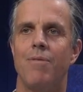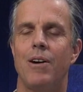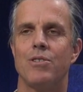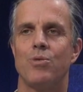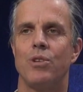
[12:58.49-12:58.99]
I
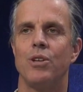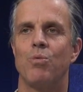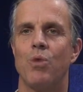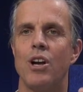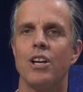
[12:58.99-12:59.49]
was really
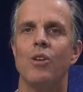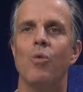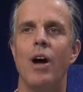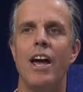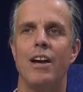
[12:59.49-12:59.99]
running
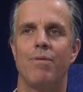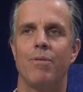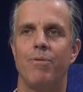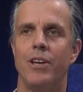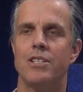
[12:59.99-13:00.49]
away from
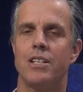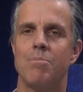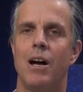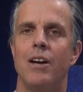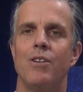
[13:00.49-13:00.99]
facing
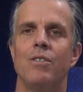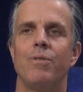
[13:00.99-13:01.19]
my own